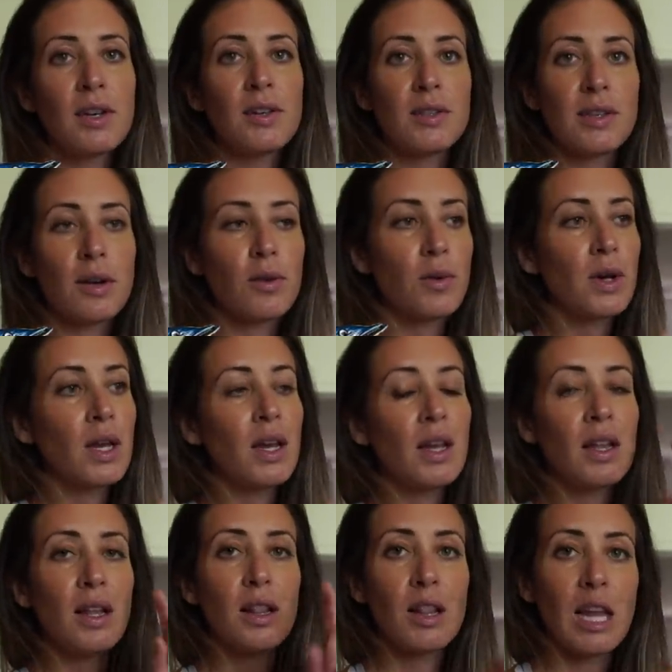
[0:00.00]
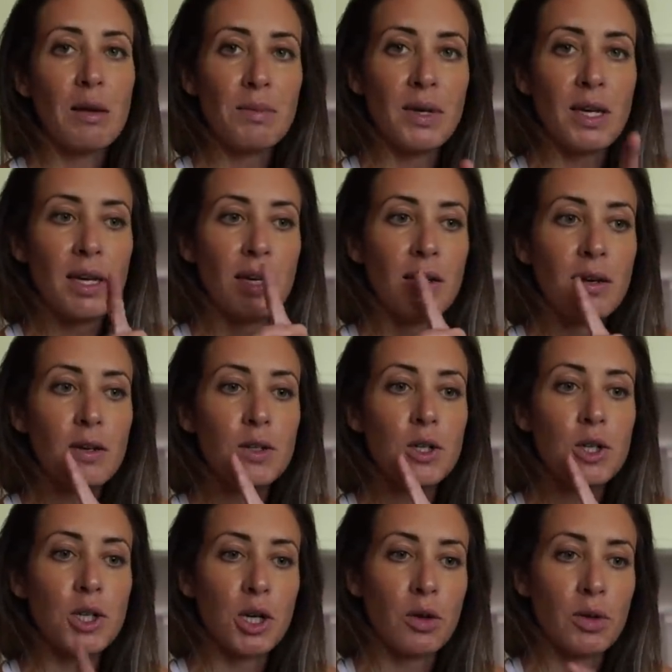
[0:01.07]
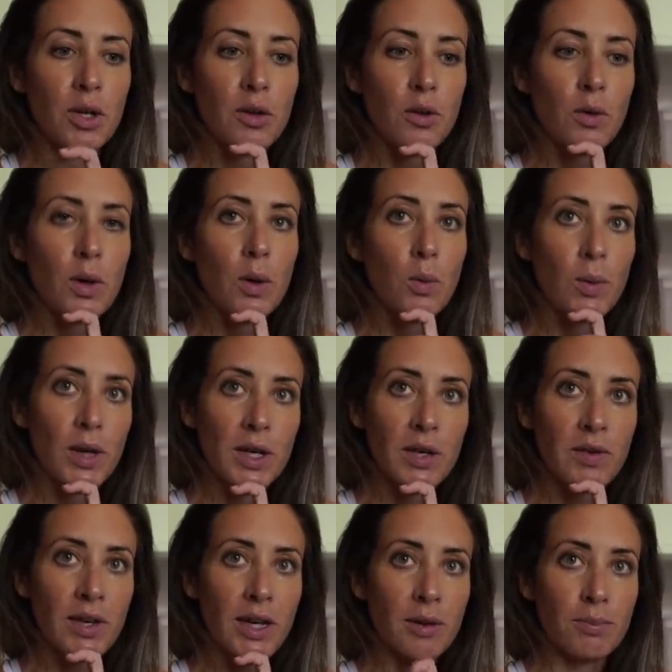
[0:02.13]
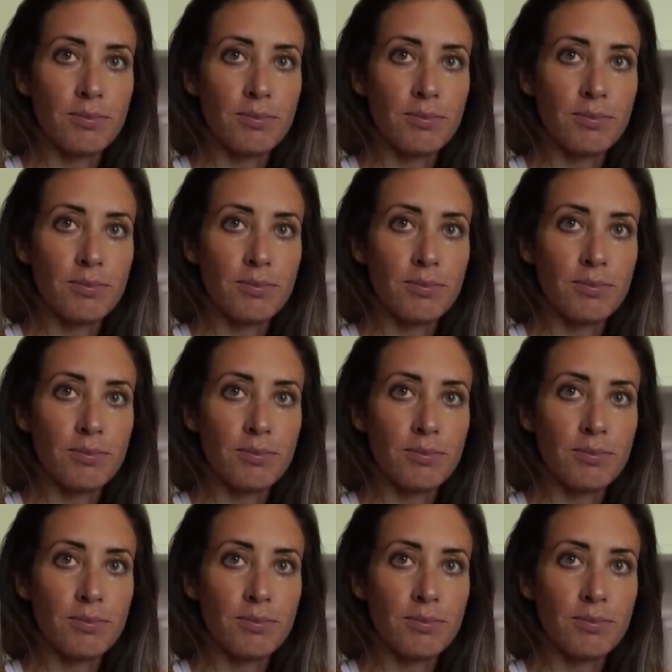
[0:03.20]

So let me show you what you need.